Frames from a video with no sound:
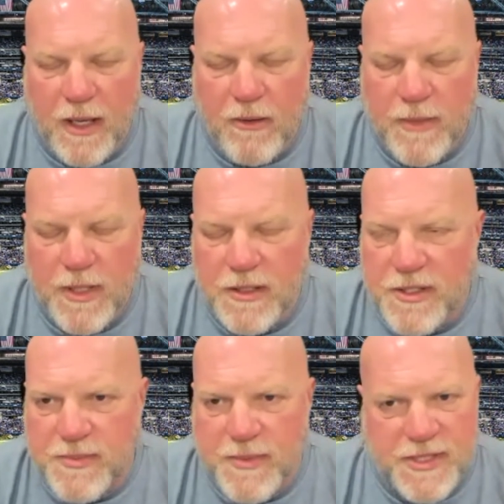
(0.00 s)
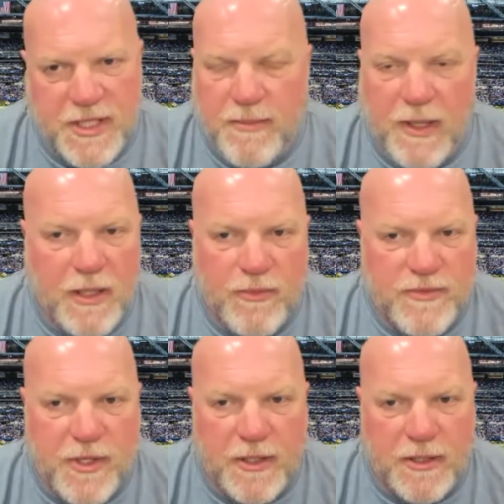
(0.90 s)
I don't mean to dismiss anybody we've
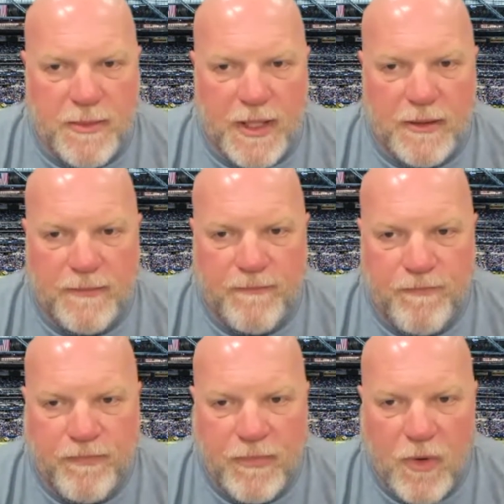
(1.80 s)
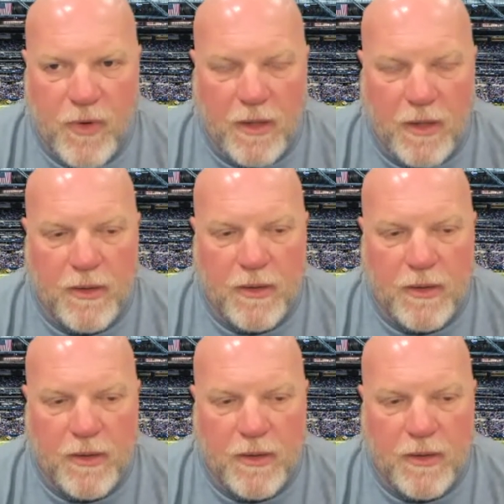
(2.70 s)
talked about. All right.